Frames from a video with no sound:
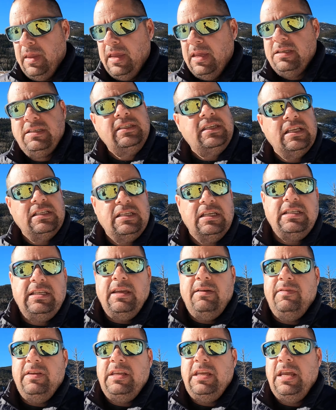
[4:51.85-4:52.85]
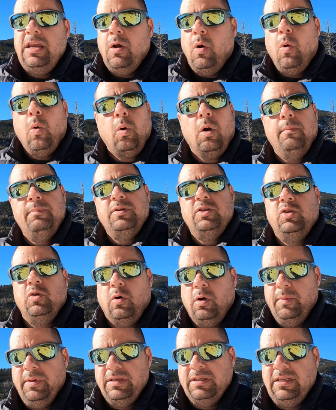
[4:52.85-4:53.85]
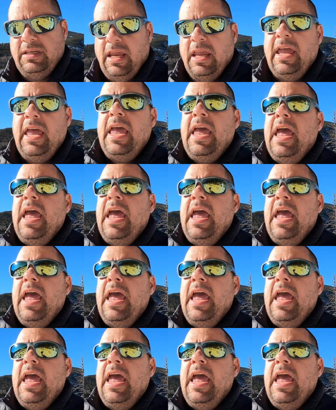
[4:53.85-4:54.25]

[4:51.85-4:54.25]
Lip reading: sensitivity or absorbency.